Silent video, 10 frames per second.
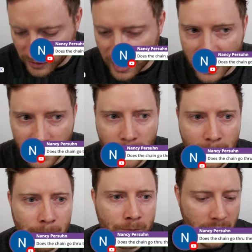I've done.
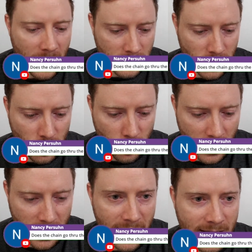I'll just show you
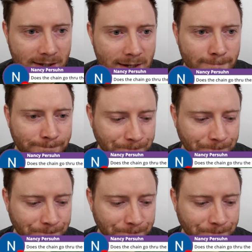here, Nancy.